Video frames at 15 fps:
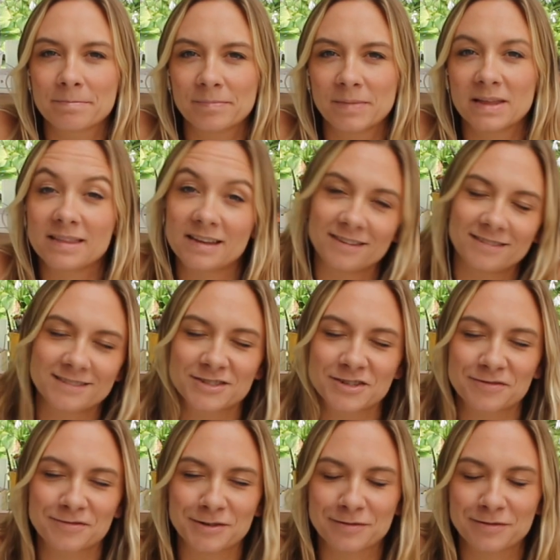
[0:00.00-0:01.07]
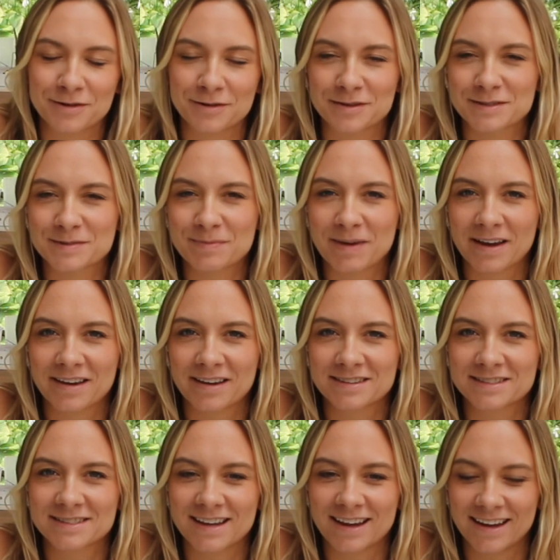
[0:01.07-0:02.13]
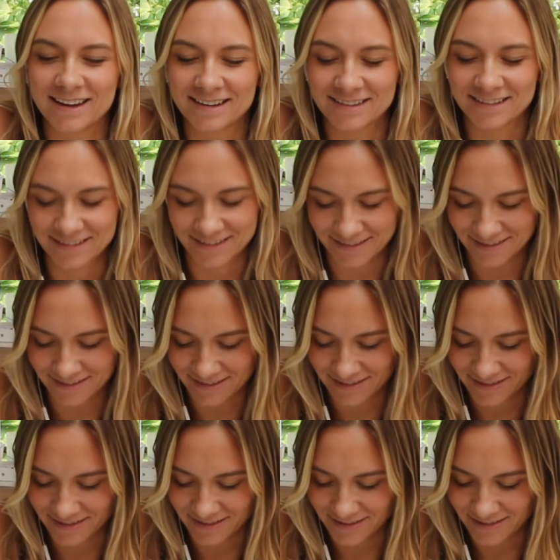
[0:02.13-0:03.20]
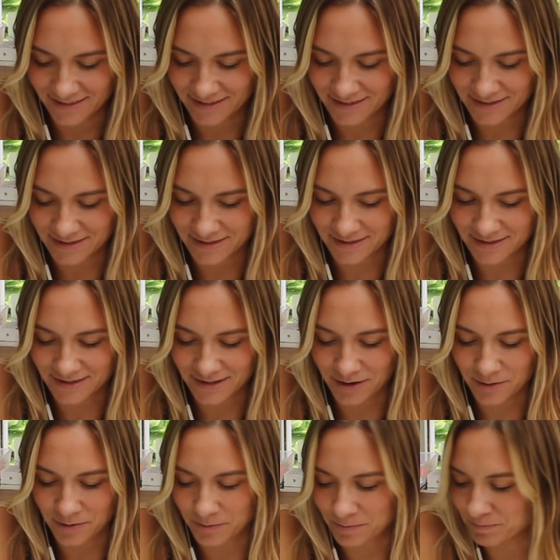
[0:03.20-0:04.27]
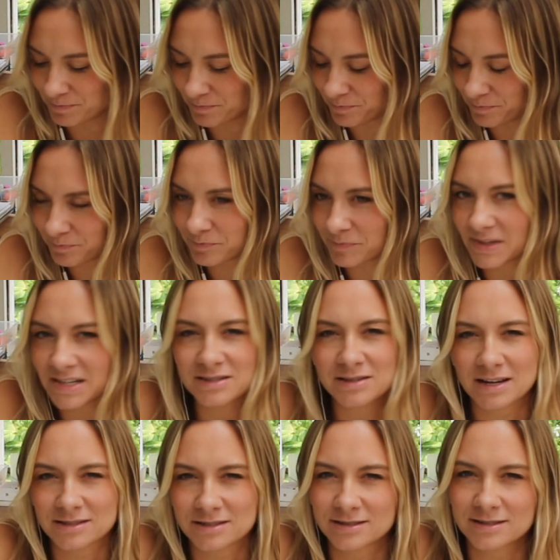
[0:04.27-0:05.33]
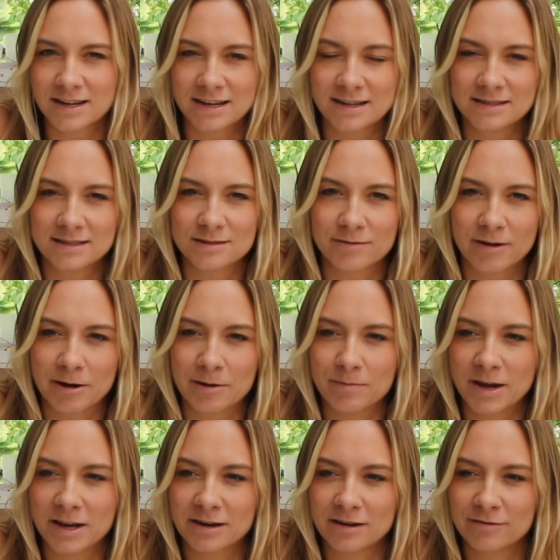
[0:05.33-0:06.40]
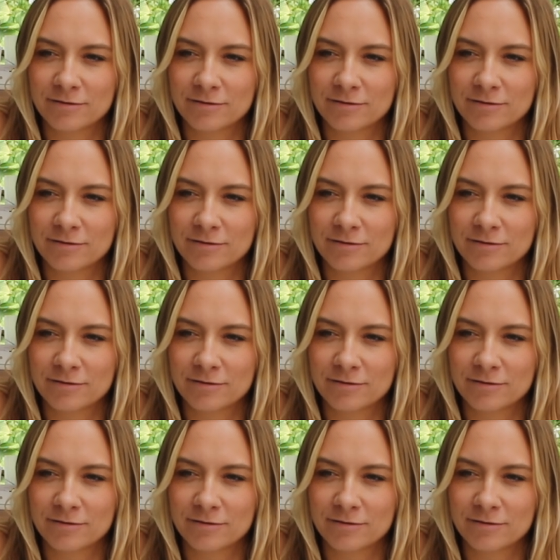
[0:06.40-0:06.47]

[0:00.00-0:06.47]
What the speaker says: and then shift your focus back outside. So this exercise is recommended